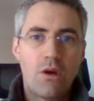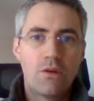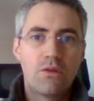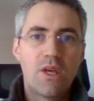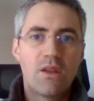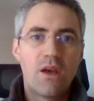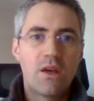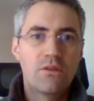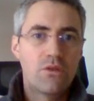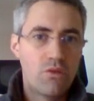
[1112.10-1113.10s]
you can
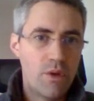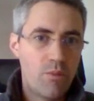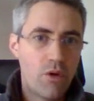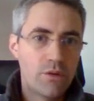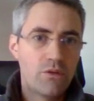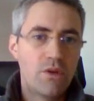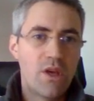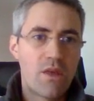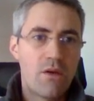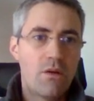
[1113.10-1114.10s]
add two reports
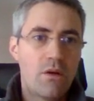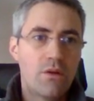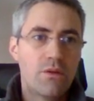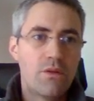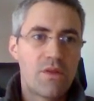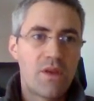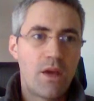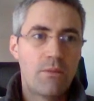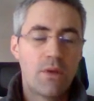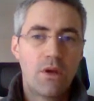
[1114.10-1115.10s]
together on the
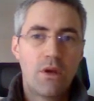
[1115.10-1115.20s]
same